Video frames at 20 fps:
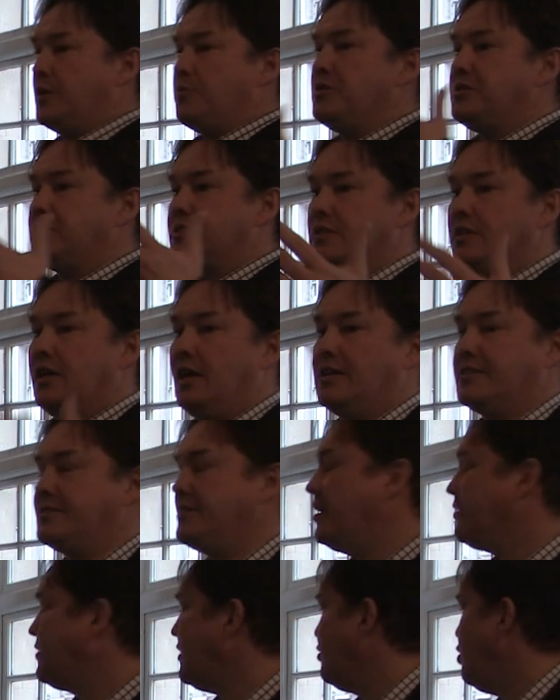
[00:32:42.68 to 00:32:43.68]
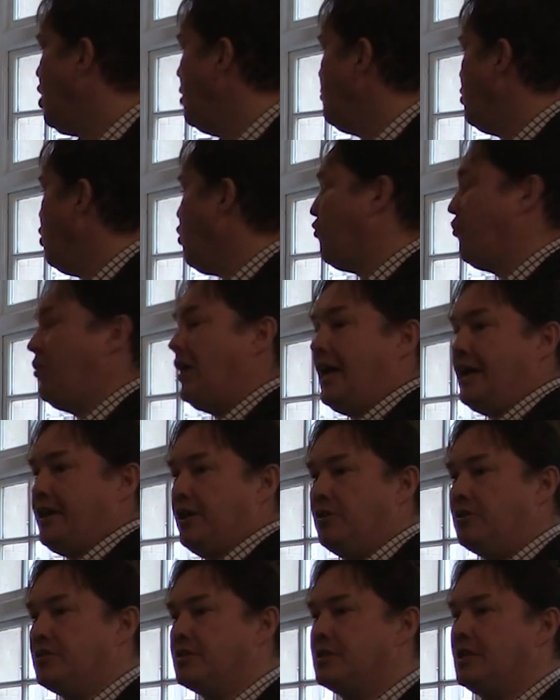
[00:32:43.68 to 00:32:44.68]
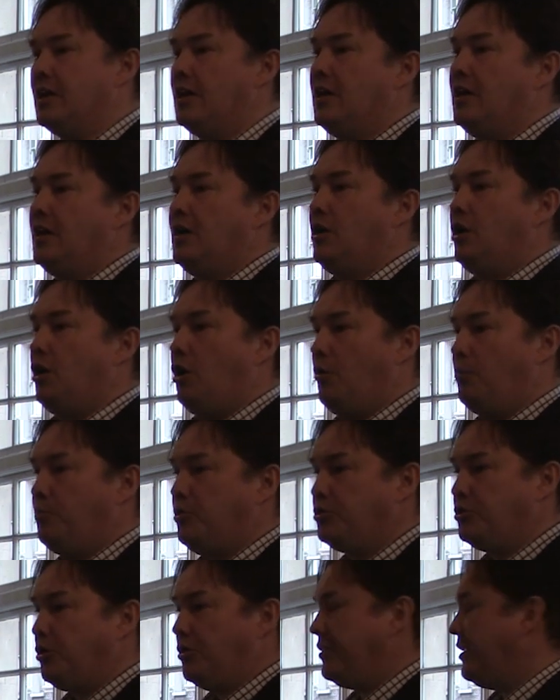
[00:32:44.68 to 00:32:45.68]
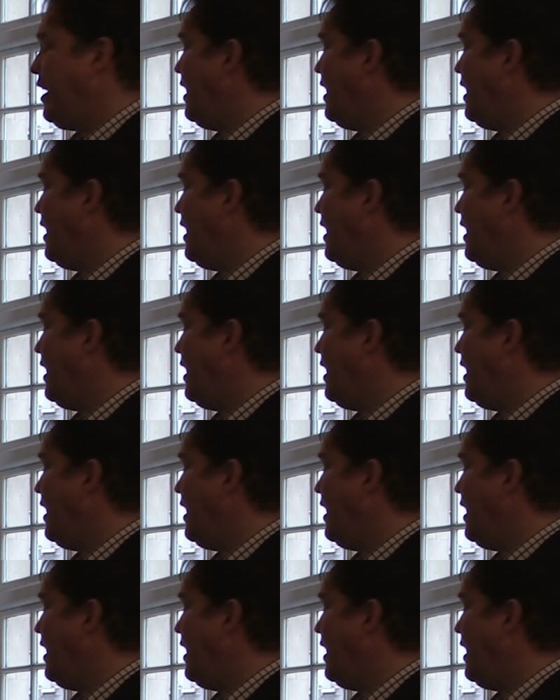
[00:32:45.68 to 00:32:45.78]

there is a certain number of layers put on